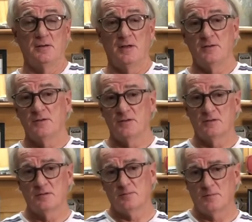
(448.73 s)
and just
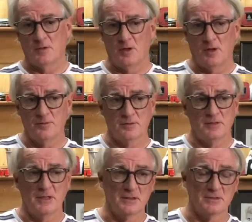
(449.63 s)
other
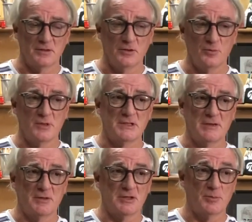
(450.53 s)
things that humans have
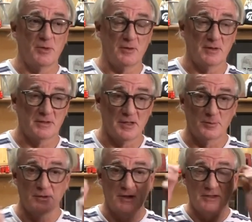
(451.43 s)
experienced up to
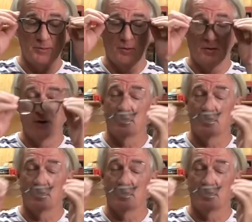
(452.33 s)
this point.